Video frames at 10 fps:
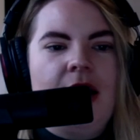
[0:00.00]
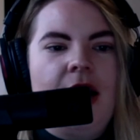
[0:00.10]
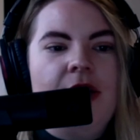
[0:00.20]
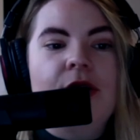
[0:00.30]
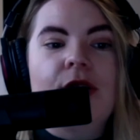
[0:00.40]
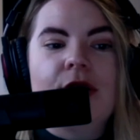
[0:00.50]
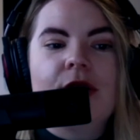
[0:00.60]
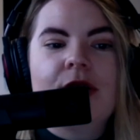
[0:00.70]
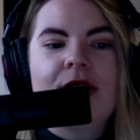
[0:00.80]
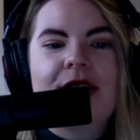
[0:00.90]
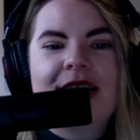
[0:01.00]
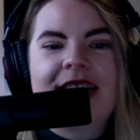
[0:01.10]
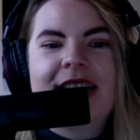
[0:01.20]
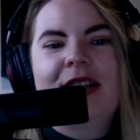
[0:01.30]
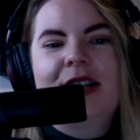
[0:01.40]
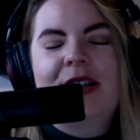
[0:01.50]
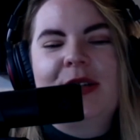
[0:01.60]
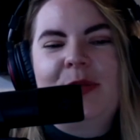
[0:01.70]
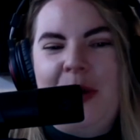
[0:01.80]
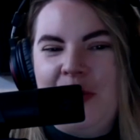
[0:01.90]
other
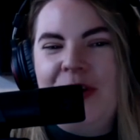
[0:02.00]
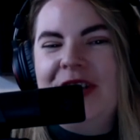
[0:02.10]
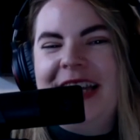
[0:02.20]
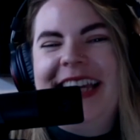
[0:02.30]
people